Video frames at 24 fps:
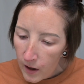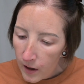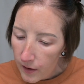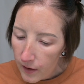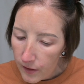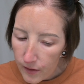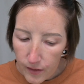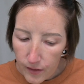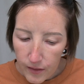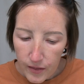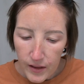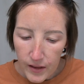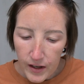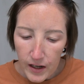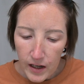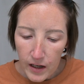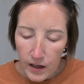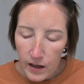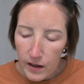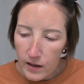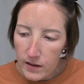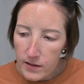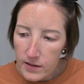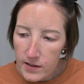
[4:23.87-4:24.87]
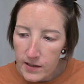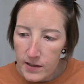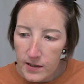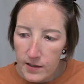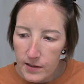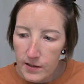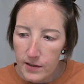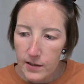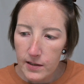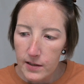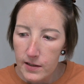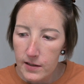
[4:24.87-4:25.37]
the
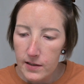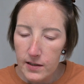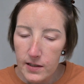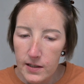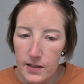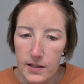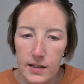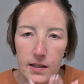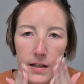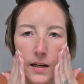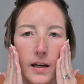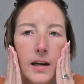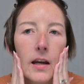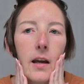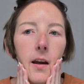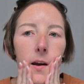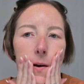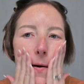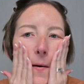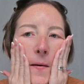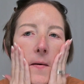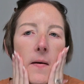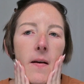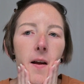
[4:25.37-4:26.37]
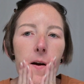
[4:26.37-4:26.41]
skin.